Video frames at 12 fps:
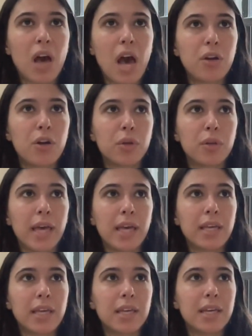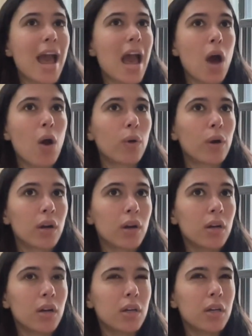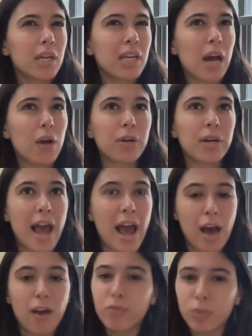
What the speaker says: I don't know, like an hour and a half,